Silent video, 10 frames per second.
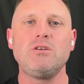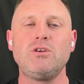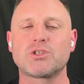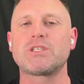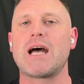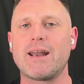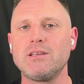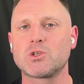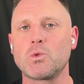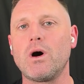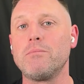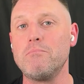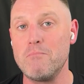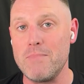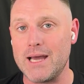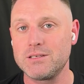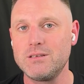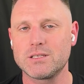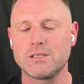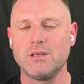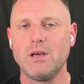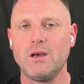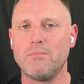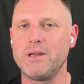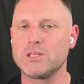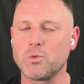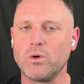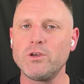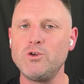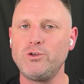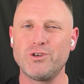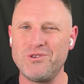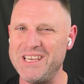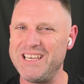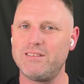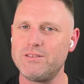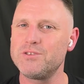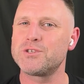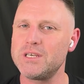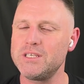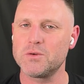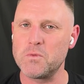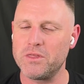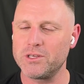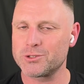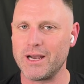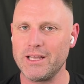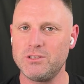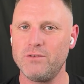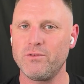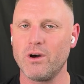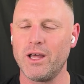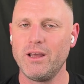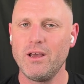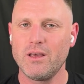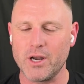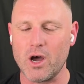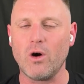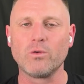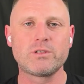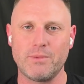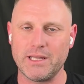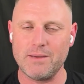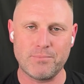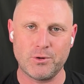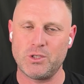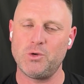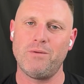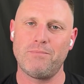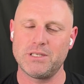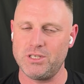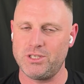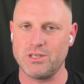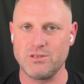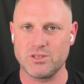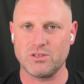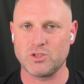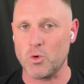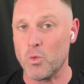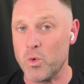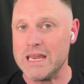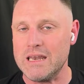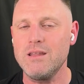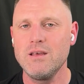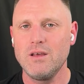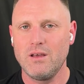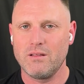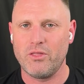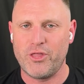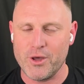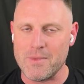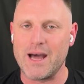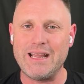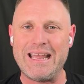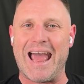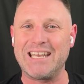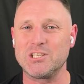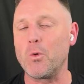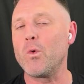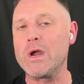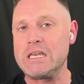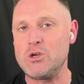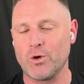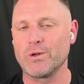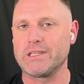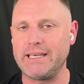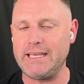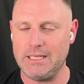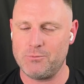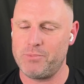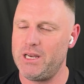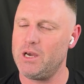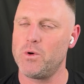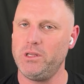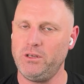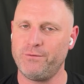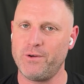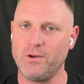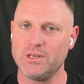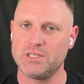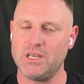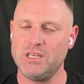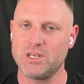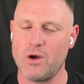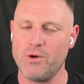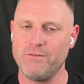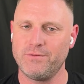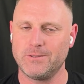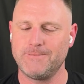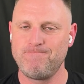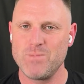Your starting squad matters, but it's what you do in season with the trades you've got that ultimately puts you in positions to win the money and to win your league, depending on what your focus is going for.